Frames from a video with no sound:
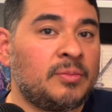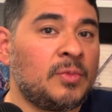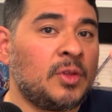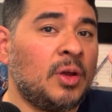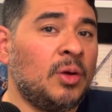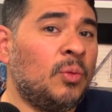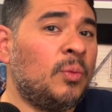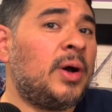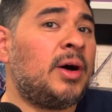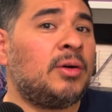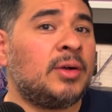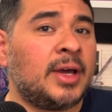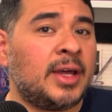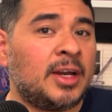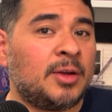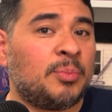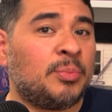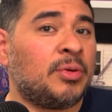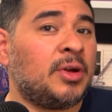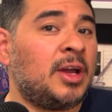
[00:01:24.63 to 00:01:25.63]
while kind
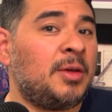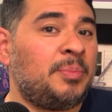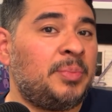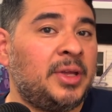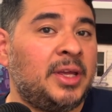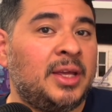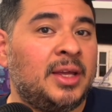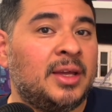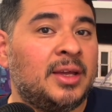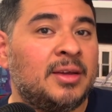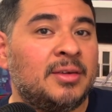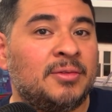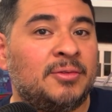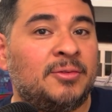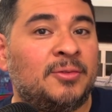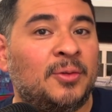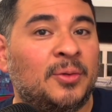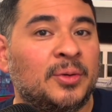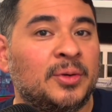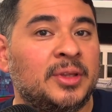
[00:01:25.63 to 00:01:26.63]
of prepping
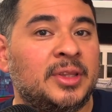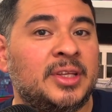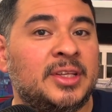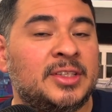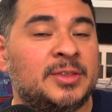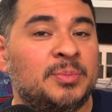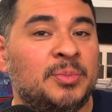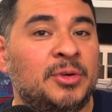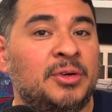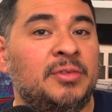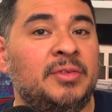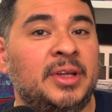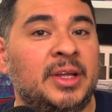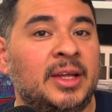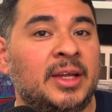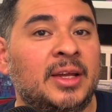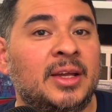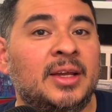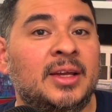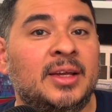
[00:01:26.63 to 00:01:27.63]
for this
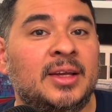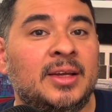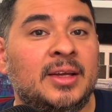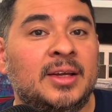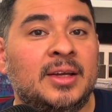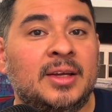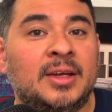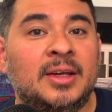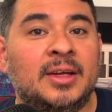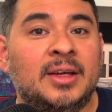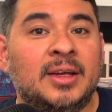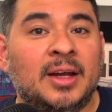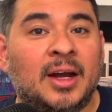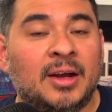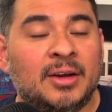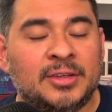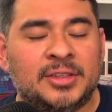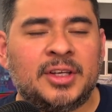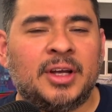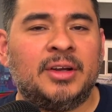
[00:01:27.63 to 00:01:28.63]
movie,
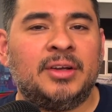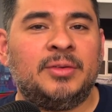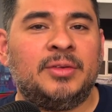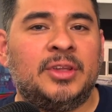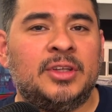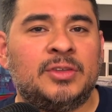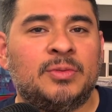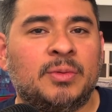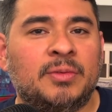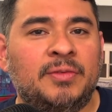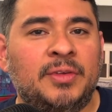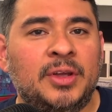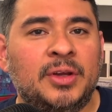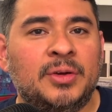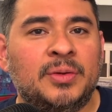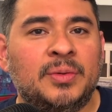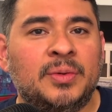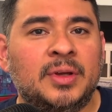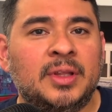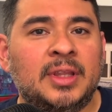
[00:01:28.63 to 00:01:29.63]
this
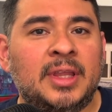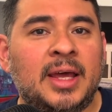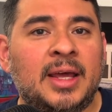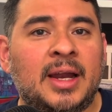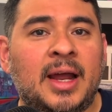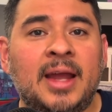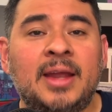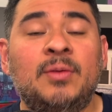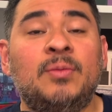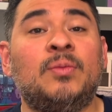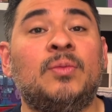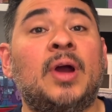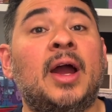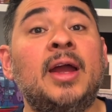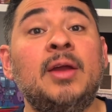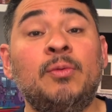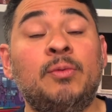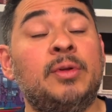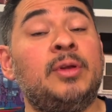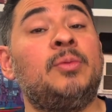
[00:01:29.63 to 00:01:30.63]
review, that I
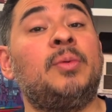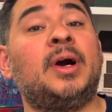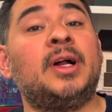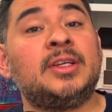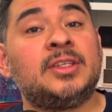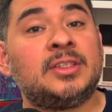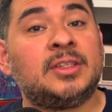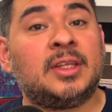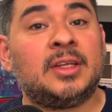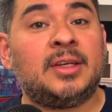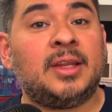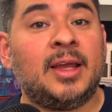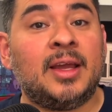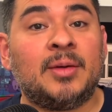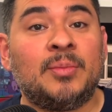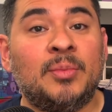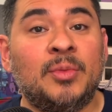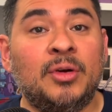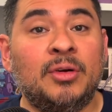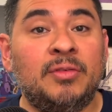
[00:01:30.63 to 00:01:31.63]
rewatched the
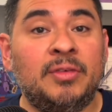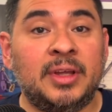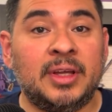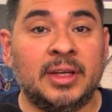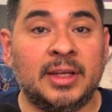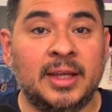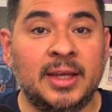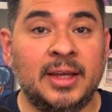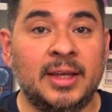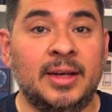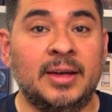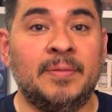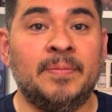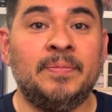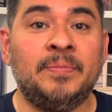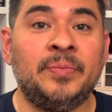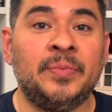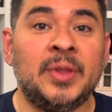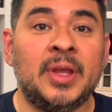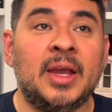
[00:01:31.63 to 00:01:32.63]
damn movie again.
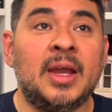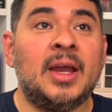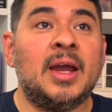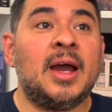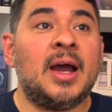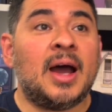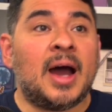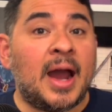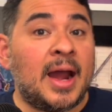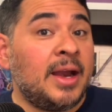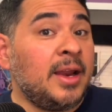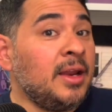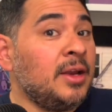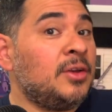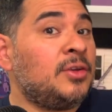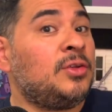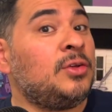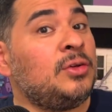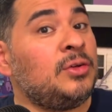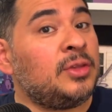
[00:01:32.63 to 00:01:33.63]
I
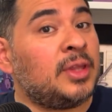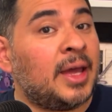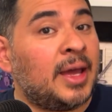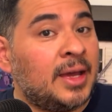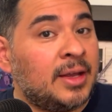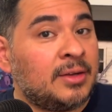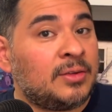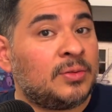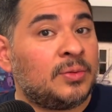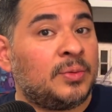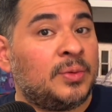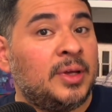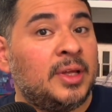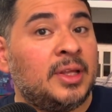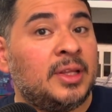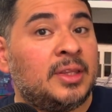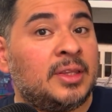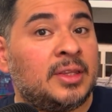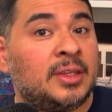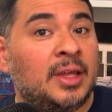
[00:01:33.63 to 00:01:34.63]
didn't do that
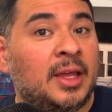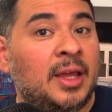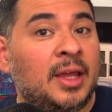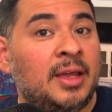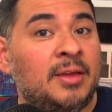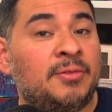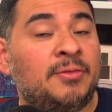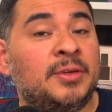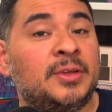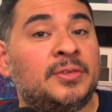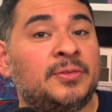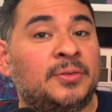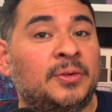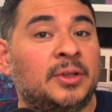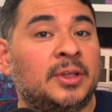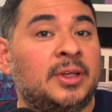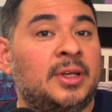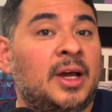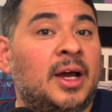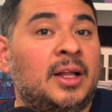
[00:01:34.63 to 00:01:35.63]
with A
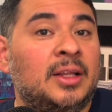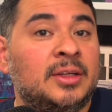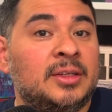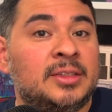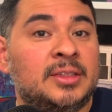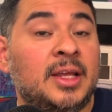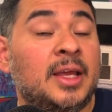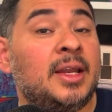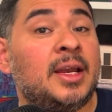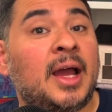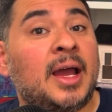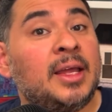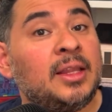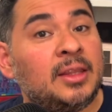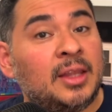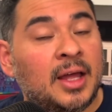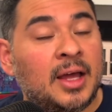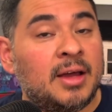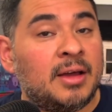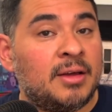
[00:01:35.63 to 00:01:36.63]
Fistful of Dollars, and I
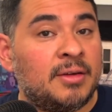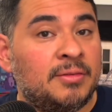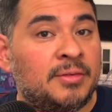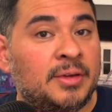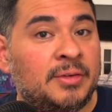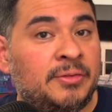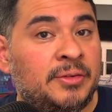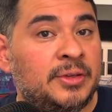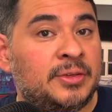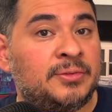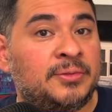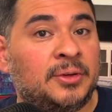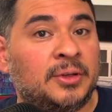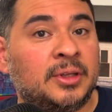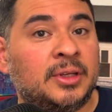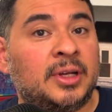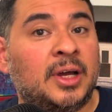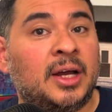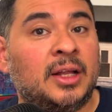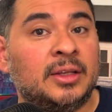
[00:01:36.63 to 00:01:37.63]
love A Fistful
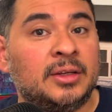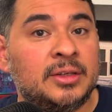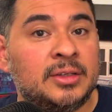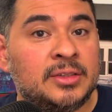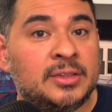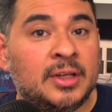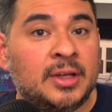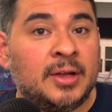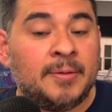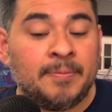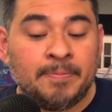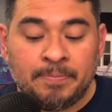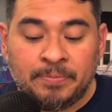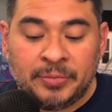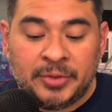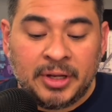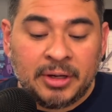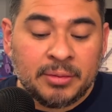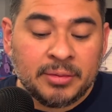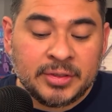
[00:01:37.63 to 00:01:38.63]
of Dollars.
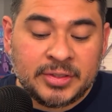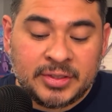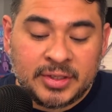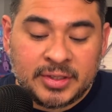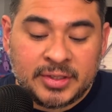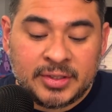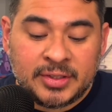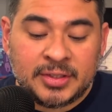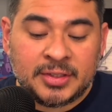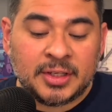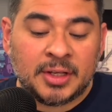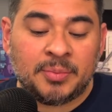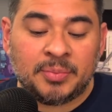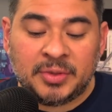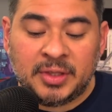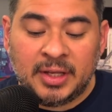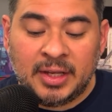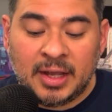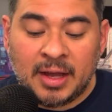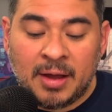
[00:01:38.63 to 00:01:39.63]
There was just
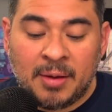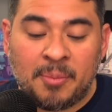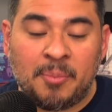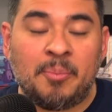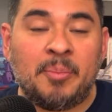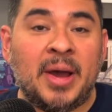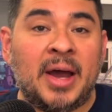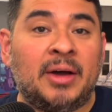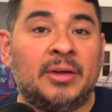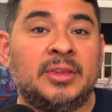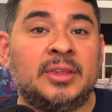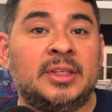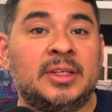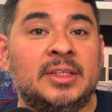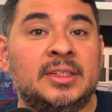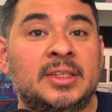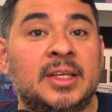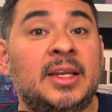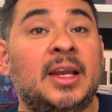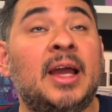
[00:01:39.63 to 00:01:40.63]
something about
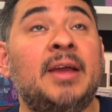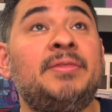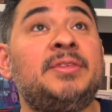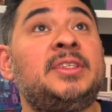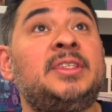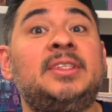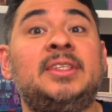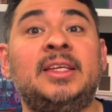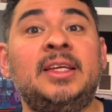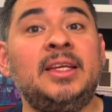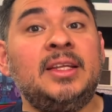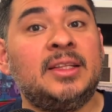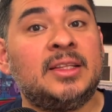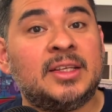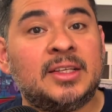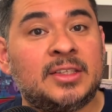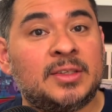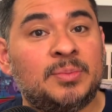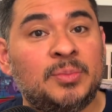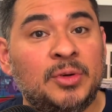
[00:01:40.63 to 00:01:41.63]
this, and I've seen
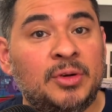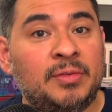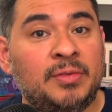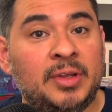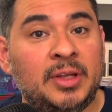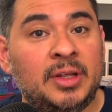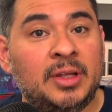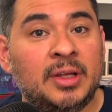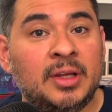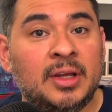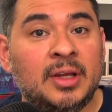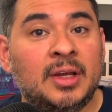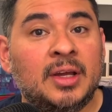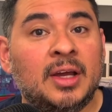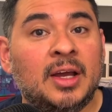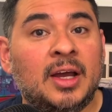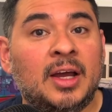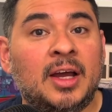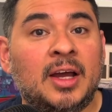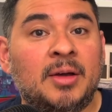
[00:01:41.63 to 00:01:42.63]
this movie
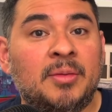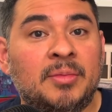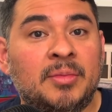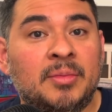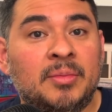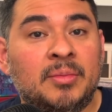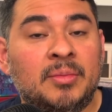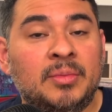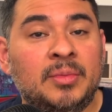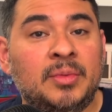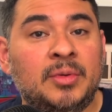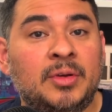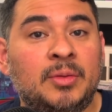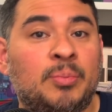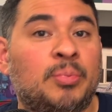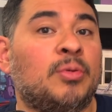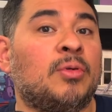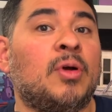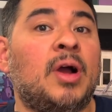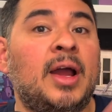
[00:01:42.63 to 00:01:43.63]

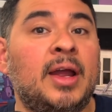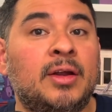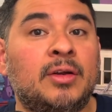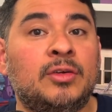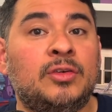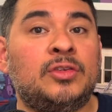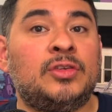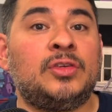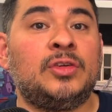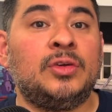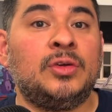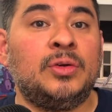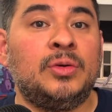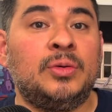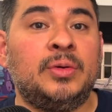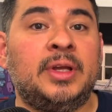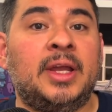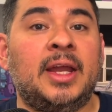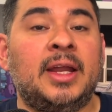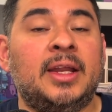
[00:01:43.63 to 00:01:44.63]
prior
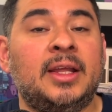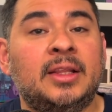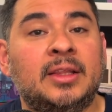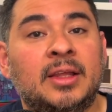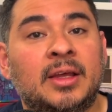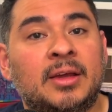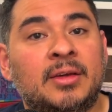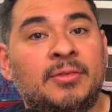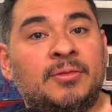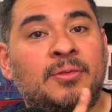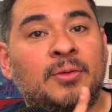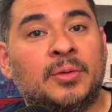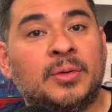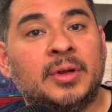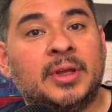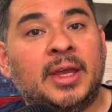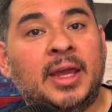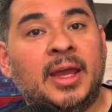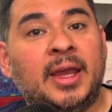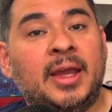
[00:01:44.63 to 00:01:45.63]
to getting the
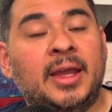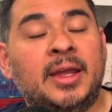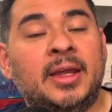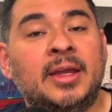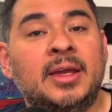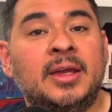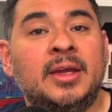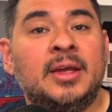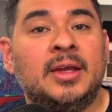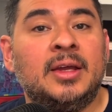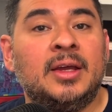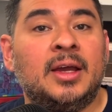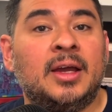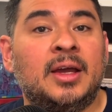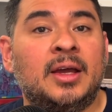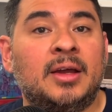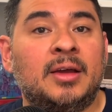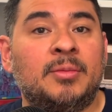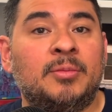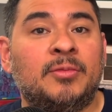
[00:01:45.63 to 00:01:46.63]
4K
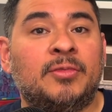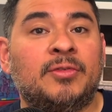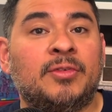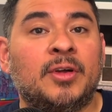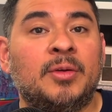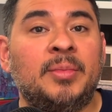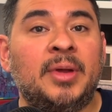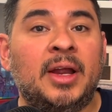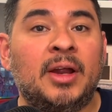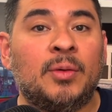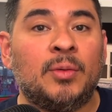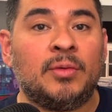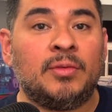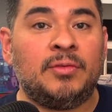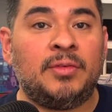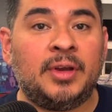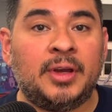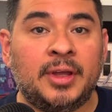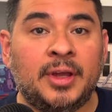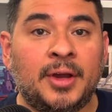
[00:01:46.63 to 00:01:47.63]
from Arrow
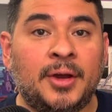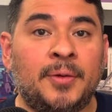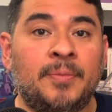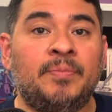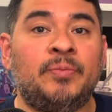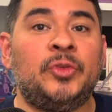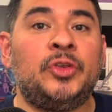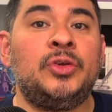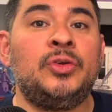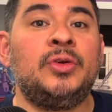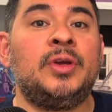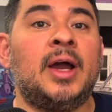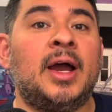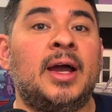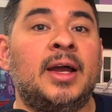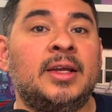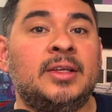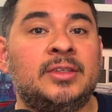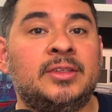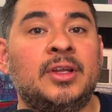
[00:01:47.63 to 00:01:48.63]
Video. You
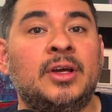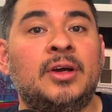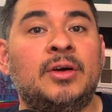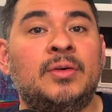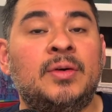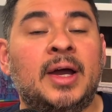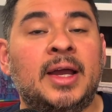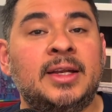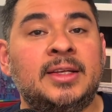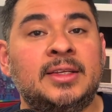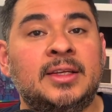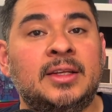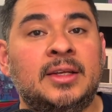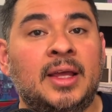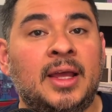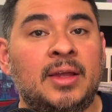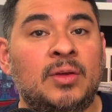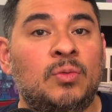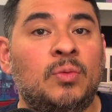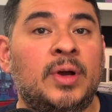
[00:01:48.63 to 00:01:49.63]
guys know I did
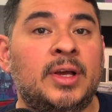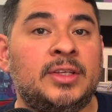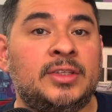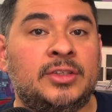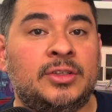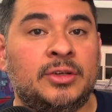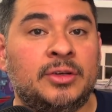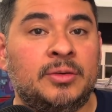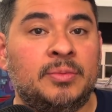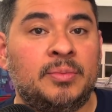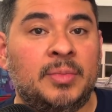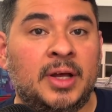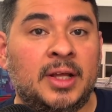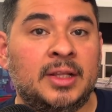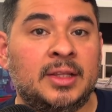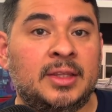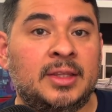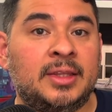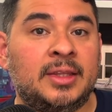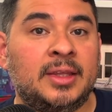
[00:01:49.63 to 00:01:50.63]
a Western
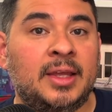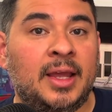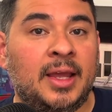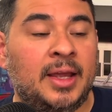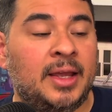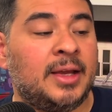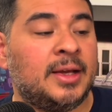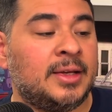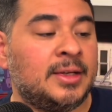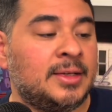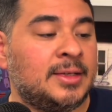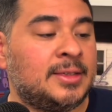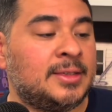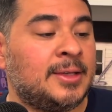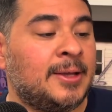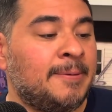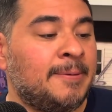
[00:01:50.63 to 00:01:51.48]
month, and